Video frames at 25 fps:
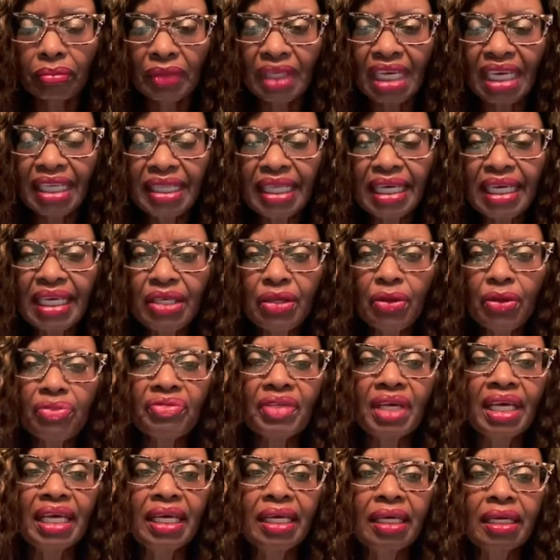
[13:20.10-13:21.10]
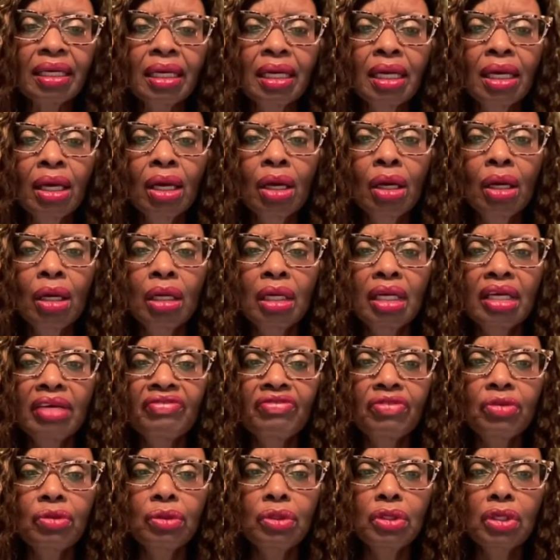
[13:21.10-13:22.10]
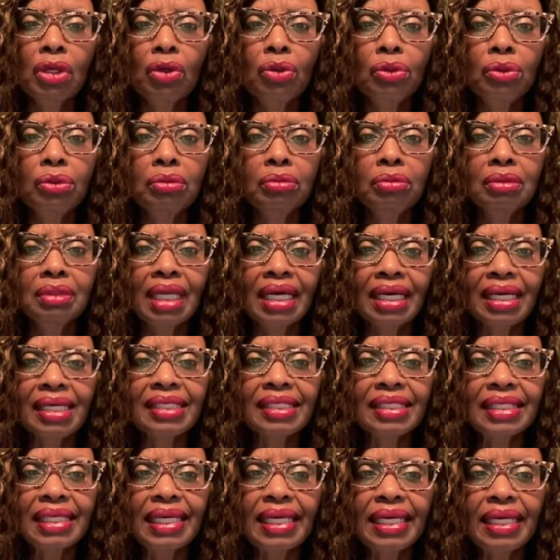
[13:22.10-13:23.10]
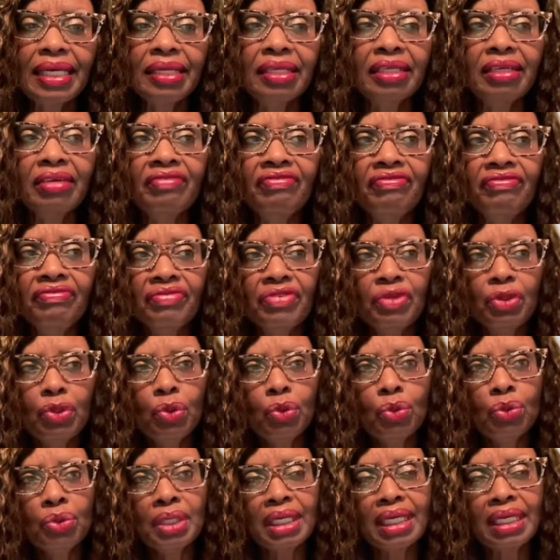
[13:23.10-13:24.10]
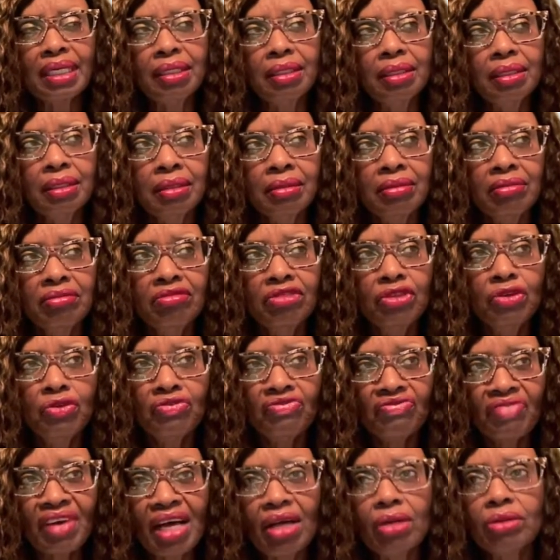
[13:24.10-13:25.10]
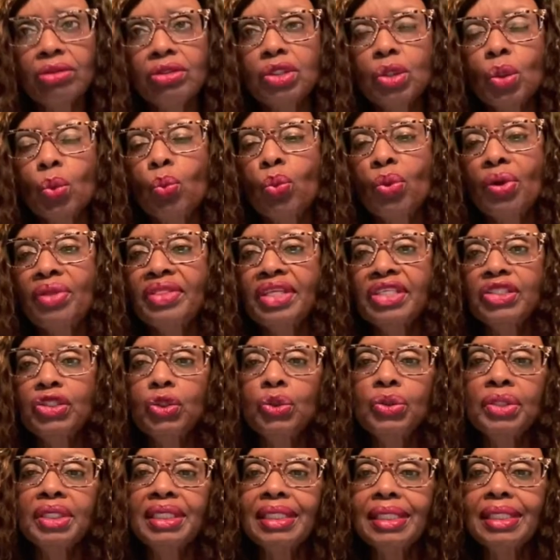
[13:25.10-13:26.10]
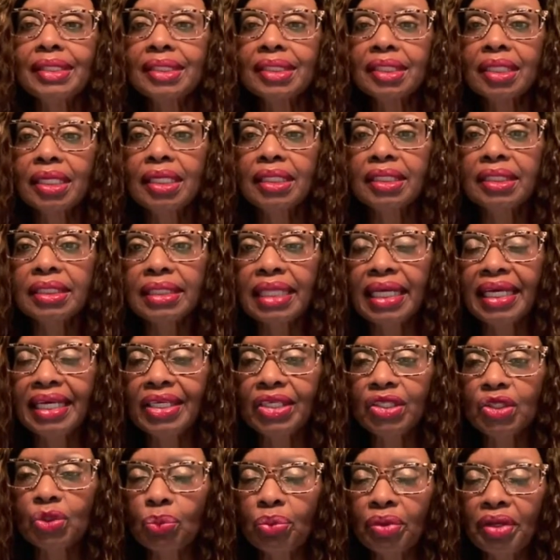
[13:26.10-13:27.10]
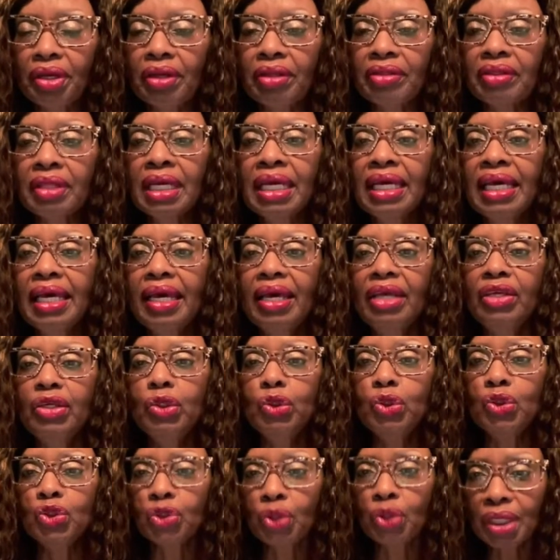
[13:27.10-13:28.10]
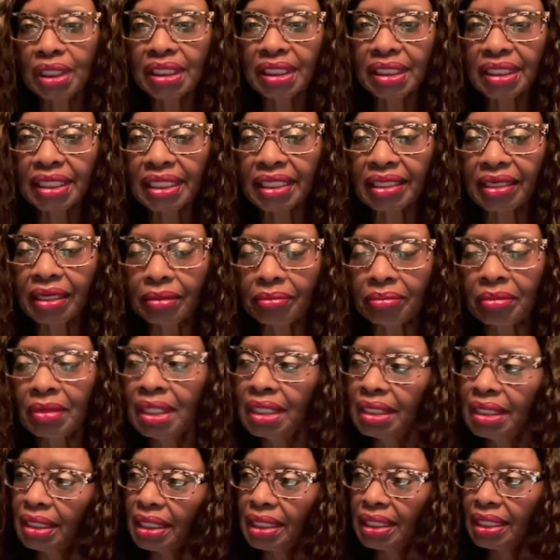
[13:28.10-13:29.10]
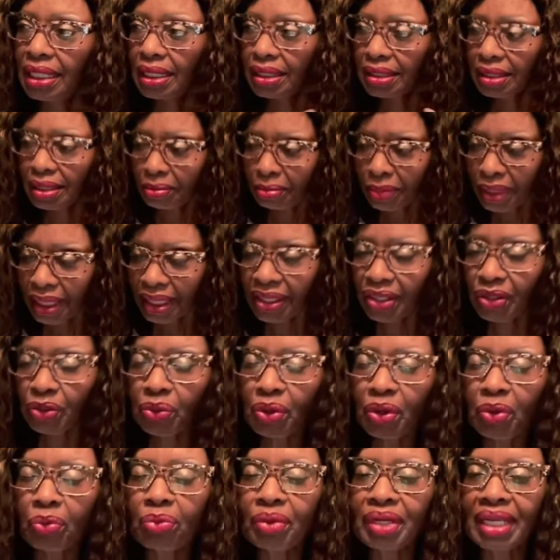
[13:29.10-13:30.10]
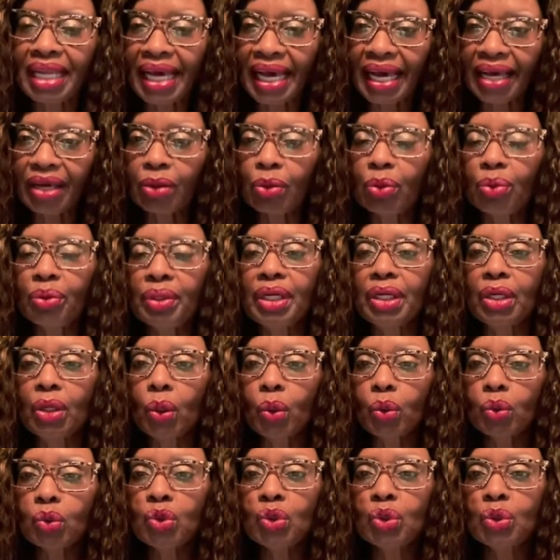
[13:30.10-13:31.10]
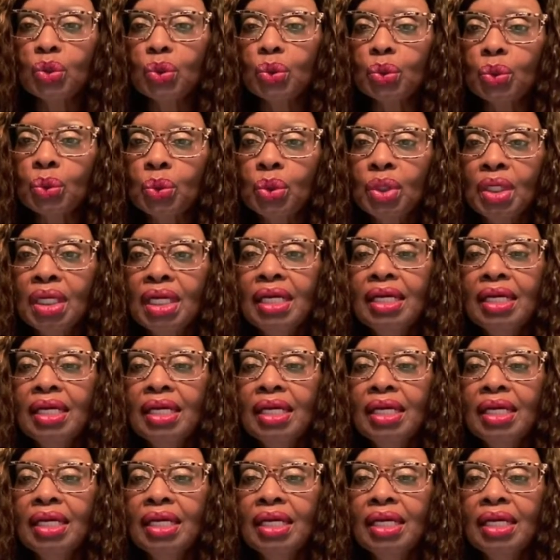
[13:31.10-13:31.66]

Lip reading: And then you think, if like I said, if you found someone that you can discuss things with and you trust them, then that's somebody you can rely on and go to.